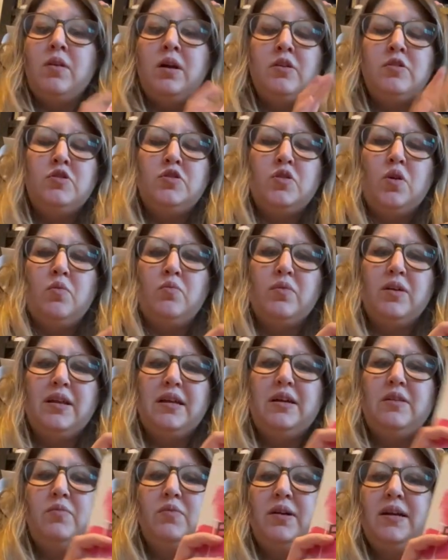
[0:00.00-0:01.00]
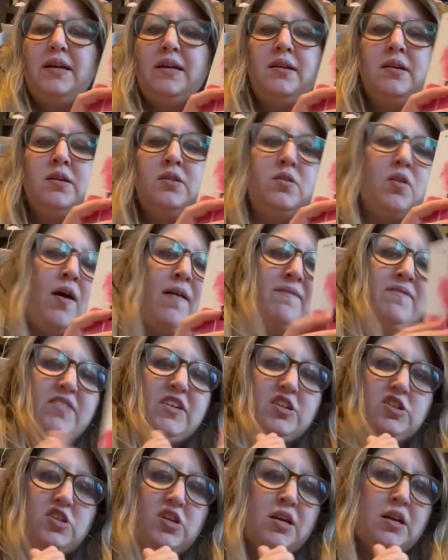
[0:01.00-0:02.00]
I don't really read
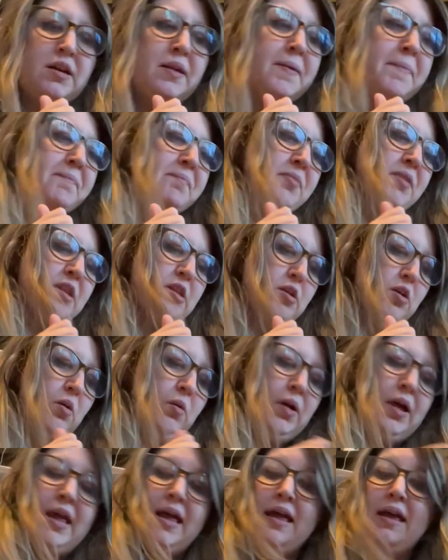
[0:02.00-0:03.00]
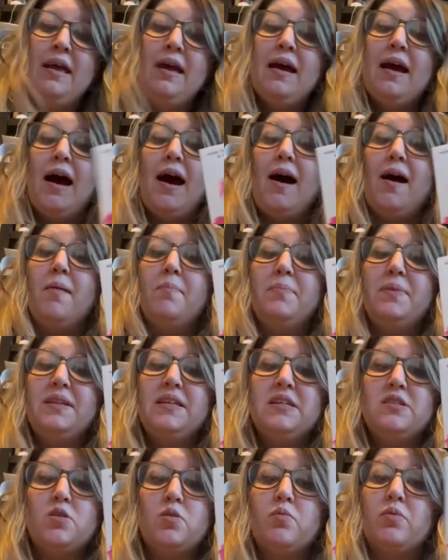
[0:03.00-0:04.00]
nonfiction, so but
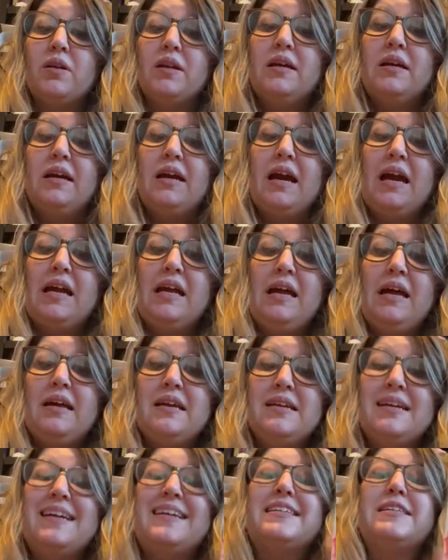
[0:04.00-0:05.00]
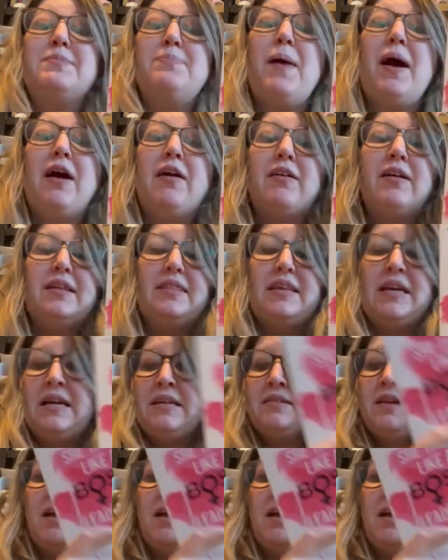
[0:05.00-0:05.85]
these are really inspiring things.